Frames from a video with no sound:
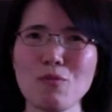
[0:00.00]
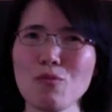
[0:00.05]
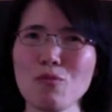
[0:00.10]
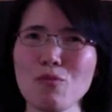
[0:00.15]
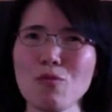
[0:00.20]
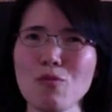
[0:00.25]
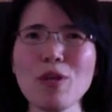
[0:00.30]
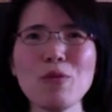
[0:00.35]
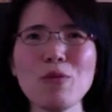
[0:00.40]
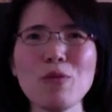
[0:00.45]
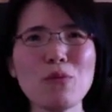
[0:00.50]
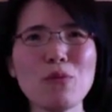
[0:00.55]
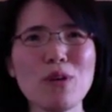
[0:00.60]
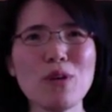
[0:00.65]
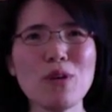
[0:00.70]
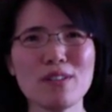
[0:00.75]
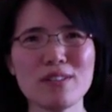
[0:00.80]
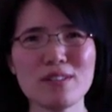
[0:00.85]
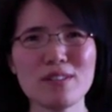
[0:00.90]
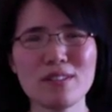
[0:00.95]
we
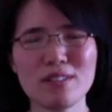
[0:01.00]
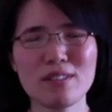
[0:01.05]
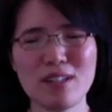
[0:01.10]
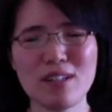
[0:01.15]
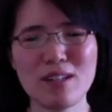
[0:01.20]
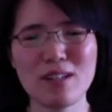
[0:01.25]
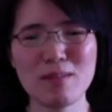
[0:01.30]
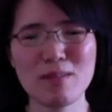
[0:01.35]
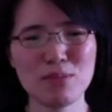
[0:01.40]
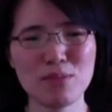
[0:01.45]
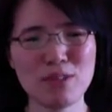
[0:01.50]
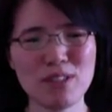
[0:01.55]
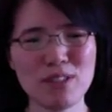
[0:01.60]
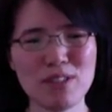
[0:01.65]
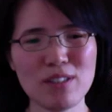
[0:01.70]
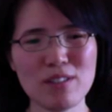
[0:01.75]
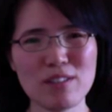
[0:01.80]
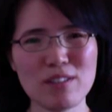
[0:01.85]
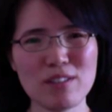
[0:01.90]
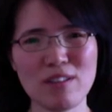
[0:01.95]
want to
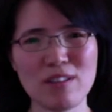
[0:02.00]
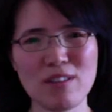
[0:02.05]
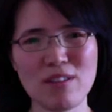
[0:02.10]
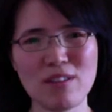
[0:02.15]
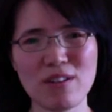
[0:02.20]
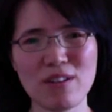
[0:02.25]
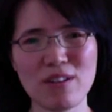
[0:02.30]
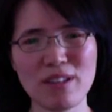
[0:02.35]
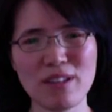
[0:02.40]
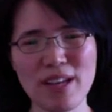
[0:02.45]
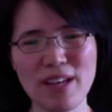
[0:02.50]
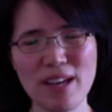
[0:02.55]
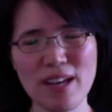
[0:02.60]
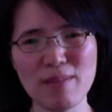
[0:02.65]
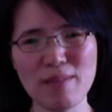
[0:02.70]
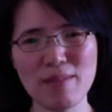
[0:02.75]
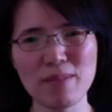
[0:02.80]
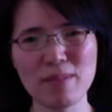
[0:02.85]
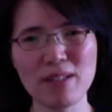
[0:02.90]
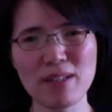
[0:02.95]
bridge the
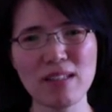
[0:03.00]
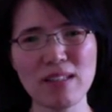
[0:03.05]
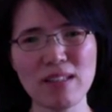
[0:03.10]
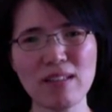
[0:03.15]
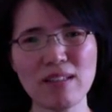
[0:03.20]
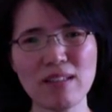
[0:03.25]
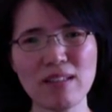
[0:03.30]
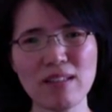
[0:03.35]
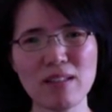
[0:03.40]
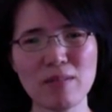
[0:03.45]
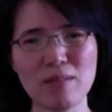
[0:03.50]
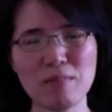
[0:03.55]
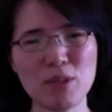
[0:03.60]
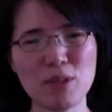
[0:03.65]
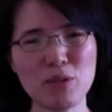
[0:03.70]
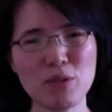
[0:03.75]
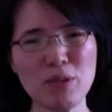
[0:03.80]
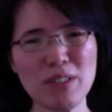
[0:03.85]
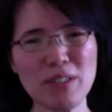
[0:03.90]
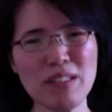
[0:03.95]
gap
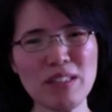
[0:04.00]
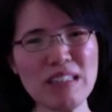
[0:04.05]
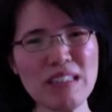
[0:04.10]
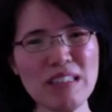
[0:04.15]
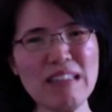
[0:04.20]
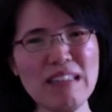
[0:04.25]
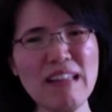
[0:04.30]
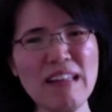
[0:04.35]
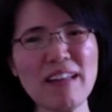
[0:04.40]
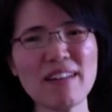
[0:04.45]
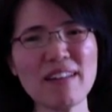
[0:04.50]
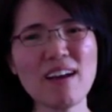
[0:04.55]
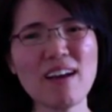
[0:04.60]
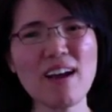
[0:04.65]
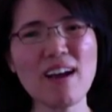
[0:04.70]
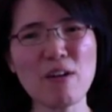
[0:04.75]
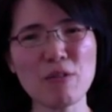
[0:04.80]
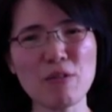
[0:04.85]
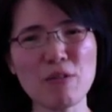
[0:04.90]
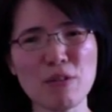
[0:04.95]
between in and
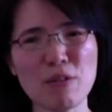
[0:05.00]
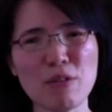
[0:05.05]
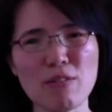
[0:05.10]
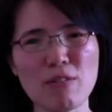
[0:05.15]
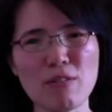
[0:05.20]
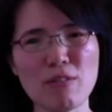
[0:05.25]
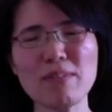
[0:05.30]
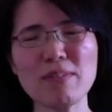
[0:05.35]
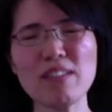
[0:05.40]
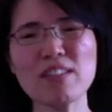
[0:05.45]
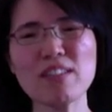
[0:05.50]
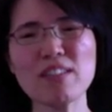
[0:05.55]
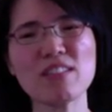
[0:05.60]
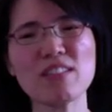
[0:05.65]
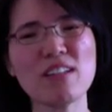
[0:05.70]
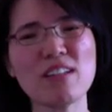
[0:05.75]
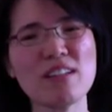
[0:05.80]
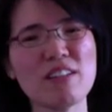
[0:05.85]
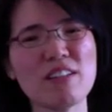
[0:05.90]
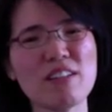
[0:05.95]
out of
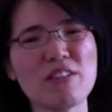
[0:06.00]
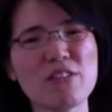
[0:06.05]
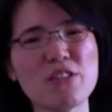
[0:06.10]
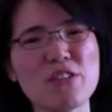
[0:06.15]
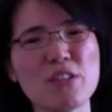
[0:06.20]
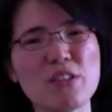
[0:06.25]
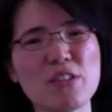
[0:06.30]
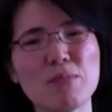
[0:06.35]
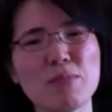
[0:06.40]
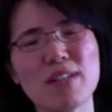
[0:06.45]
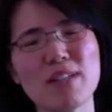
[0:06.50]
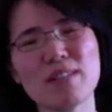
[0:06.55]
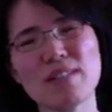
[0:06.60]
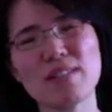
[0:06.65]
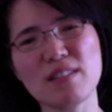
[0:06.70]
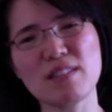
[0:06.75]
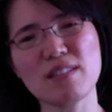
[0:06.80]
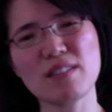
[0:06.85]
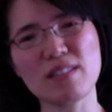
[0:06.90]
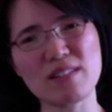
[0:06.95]
digital literacy
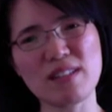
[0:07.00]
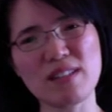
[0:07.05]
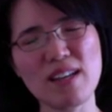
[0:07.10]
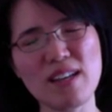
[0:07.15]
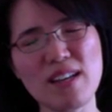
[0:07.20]
practices.